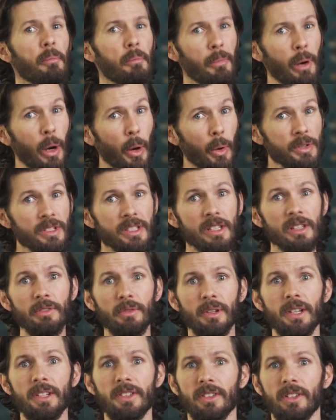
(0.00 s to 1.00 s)
Most of the
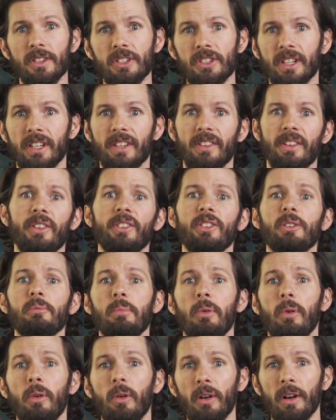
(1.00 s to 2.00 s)
research is in
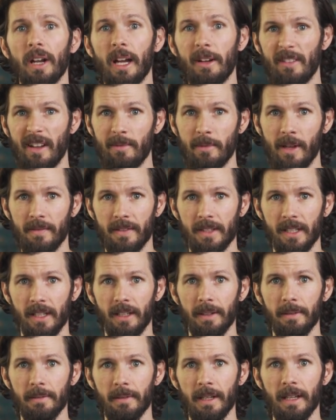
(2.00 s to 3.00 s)
support of
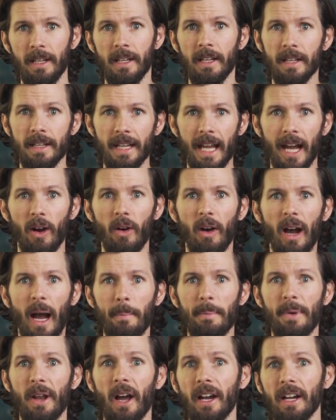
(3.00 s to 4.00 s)
MFD. Now,
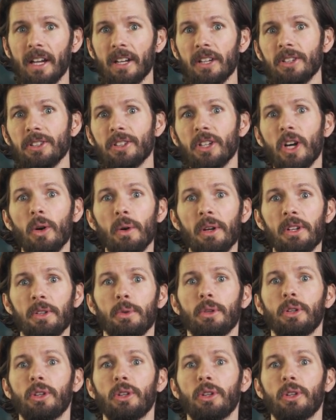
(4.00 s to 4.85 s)
I'm not going to go into